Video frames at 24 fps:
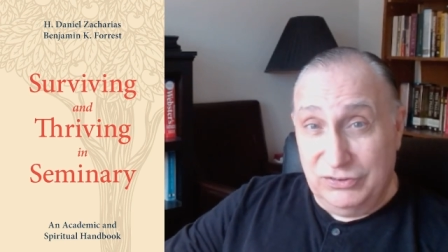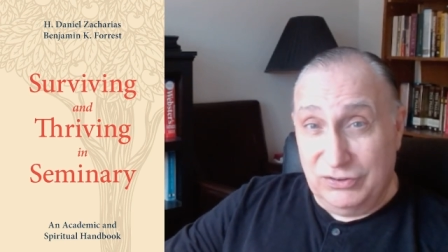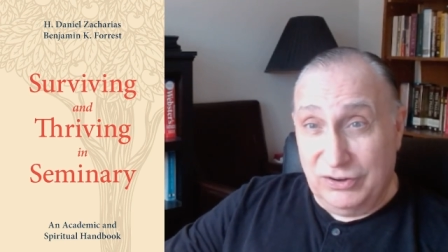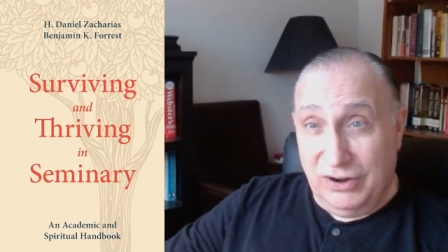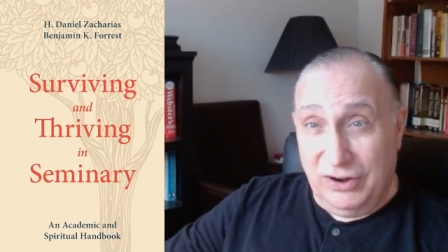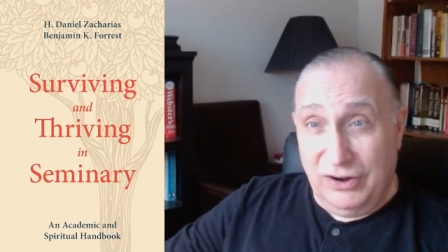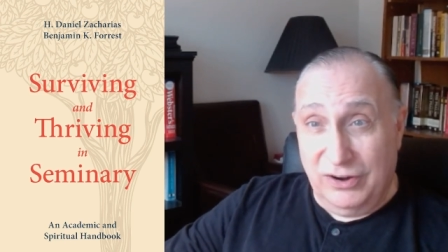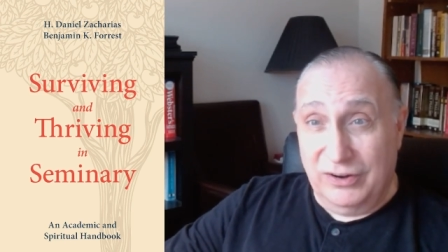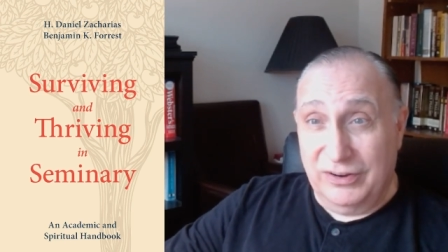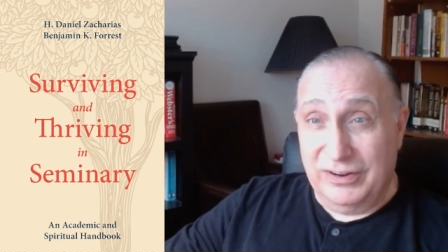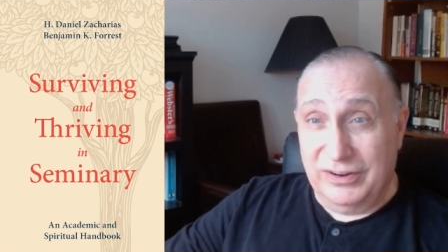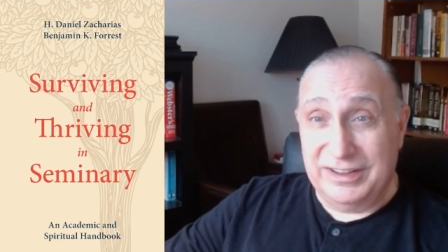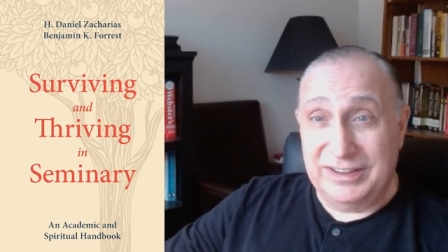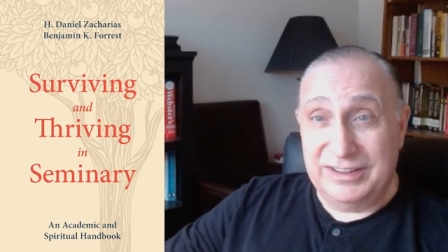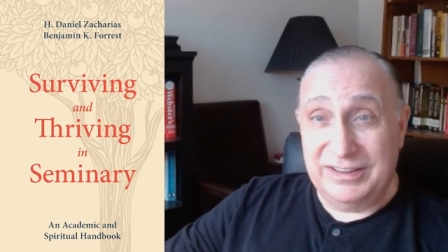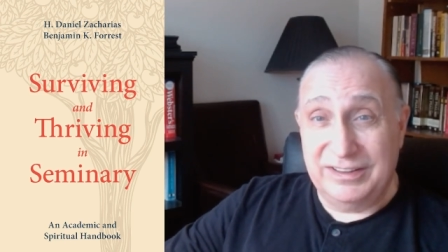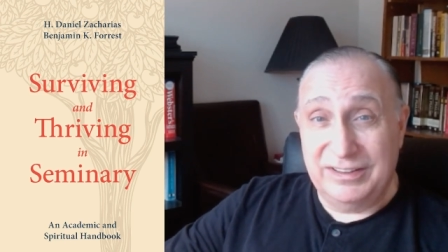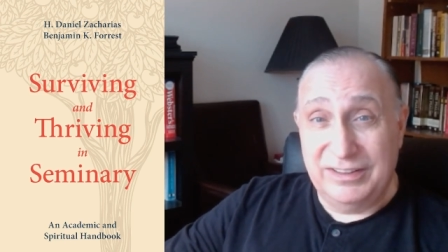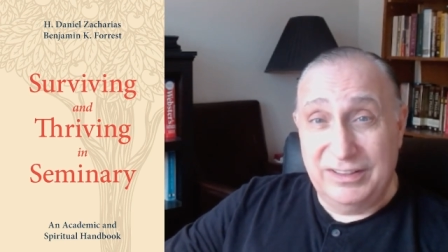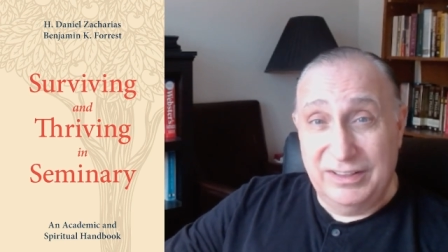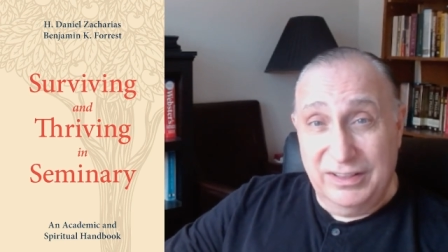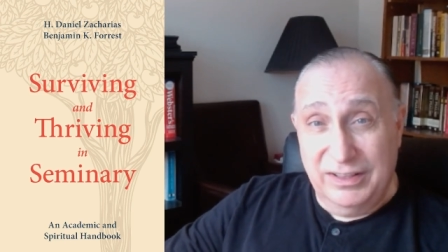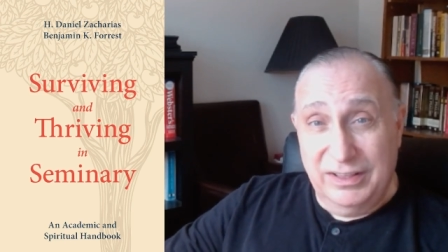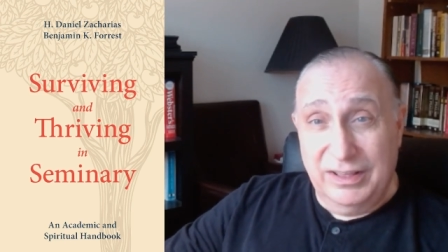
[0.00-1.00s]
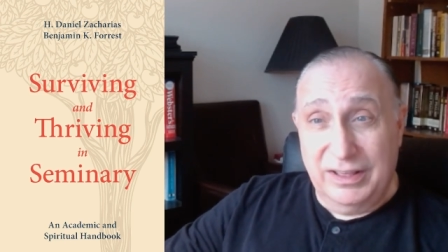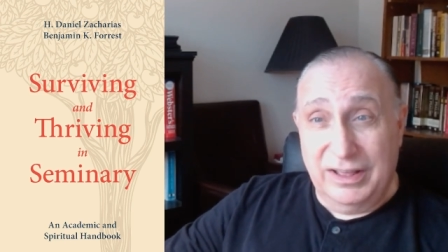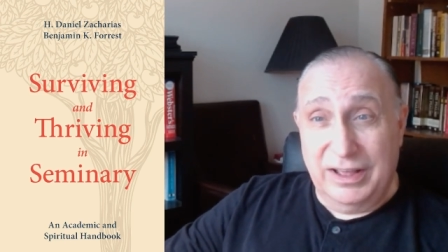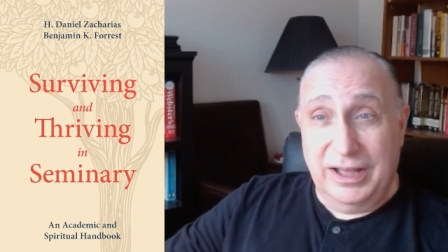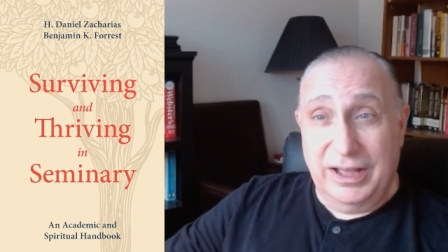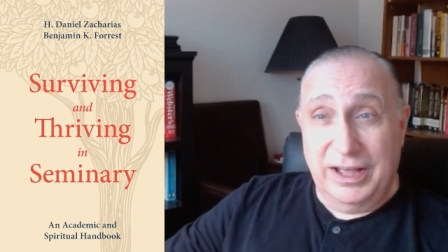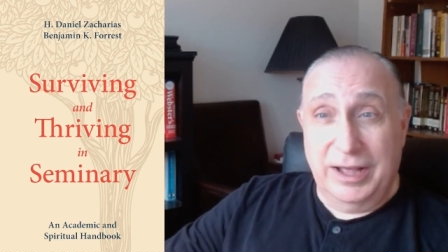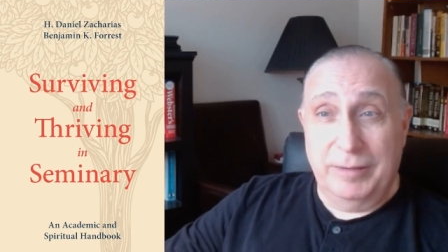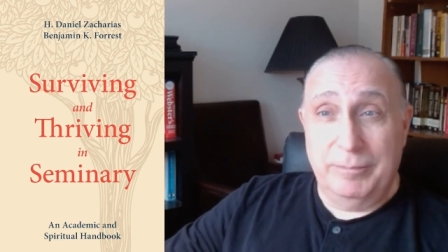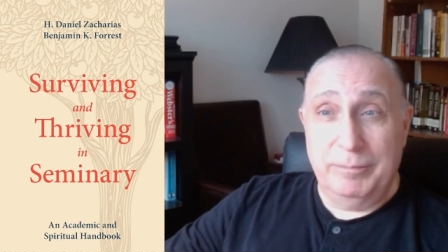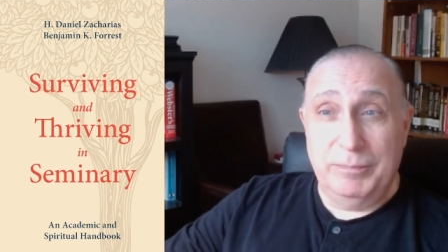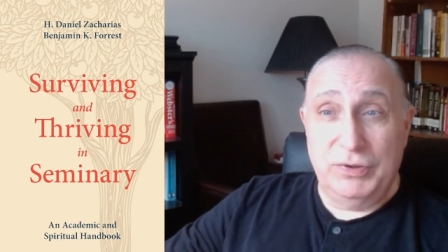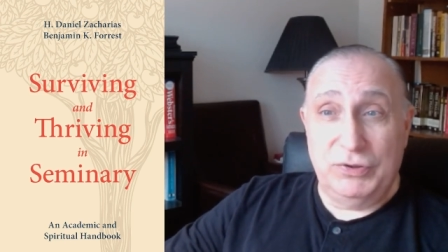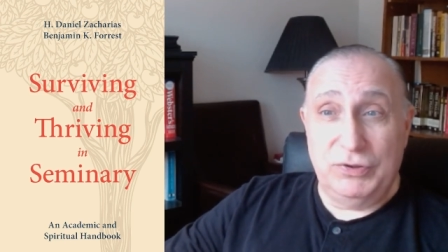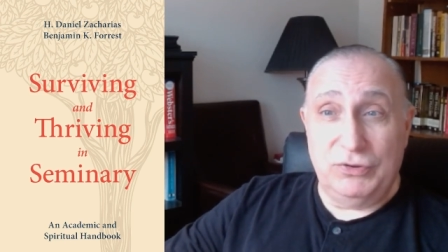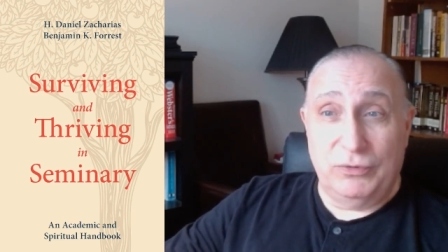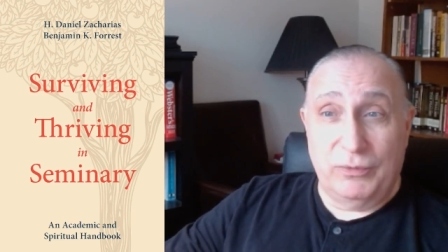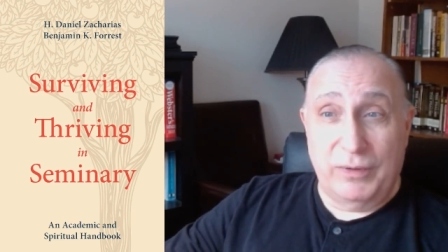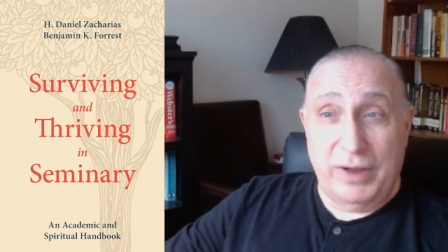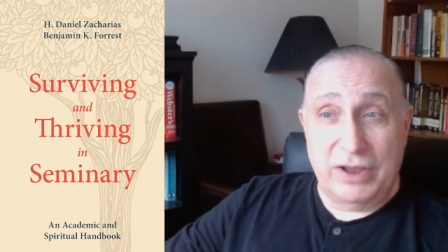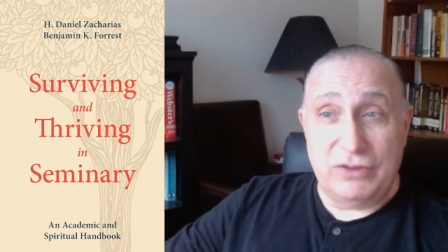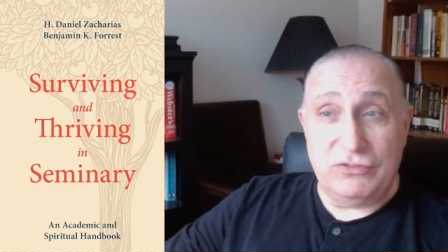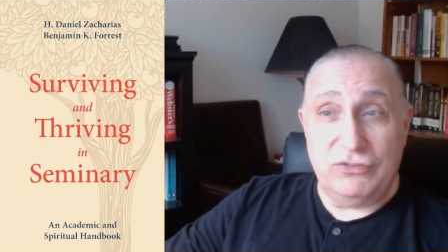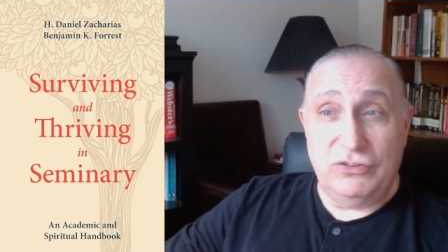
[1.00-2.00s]
our
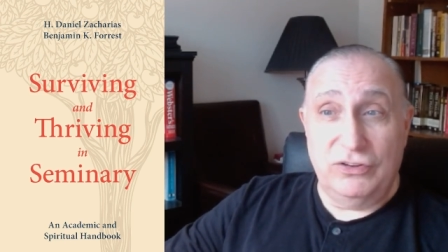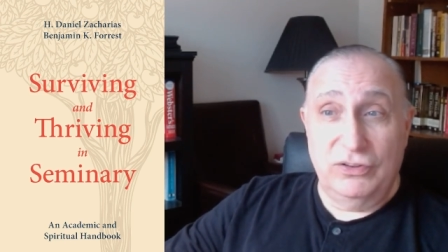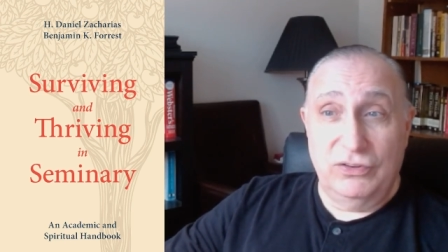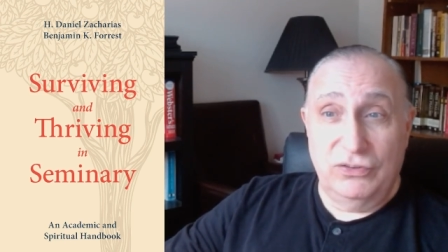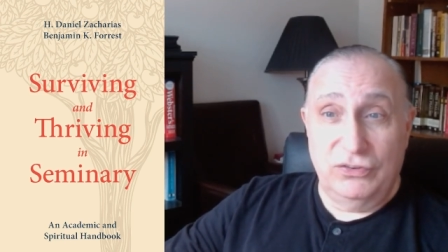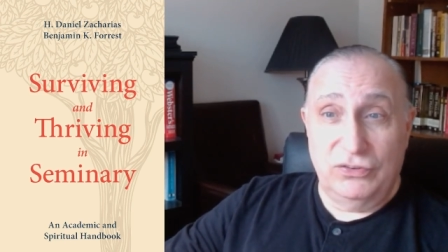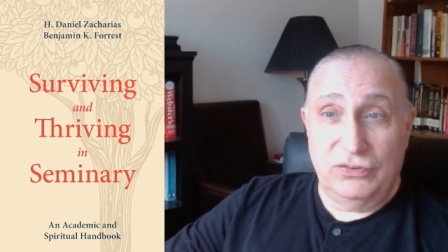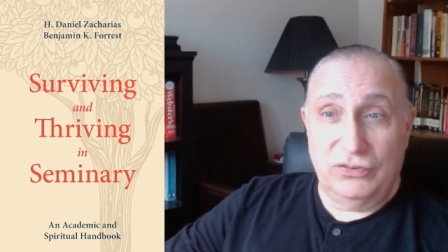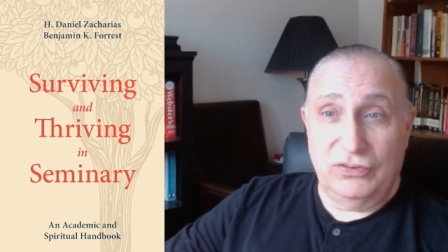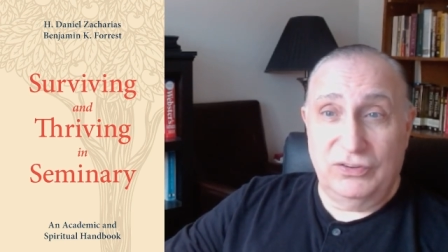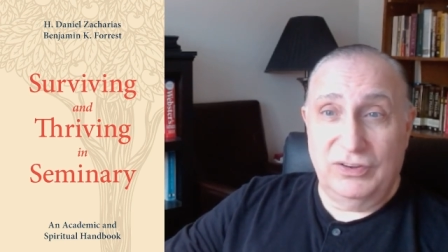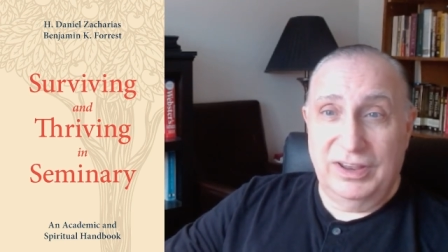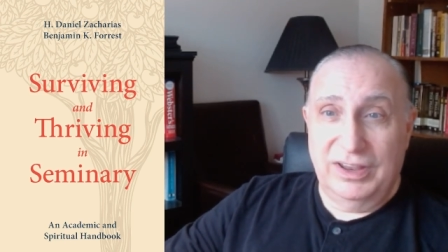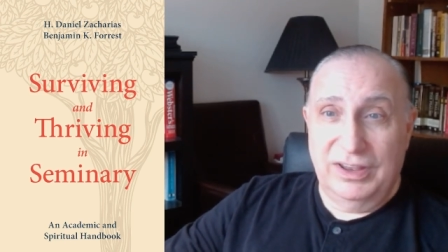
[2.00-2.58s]
misdirections.